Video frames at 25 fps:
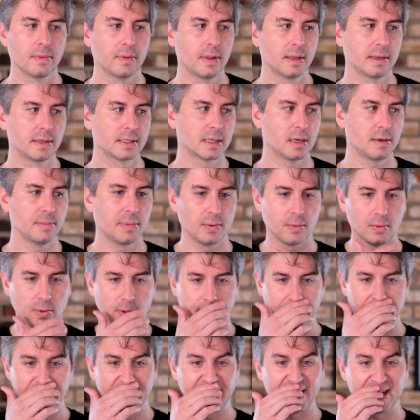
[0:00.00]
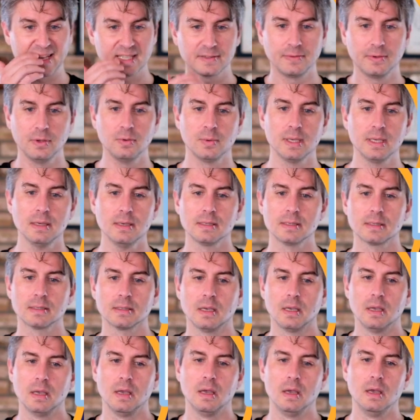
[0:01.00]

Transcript: that's going to be rolling out in the next few weeks.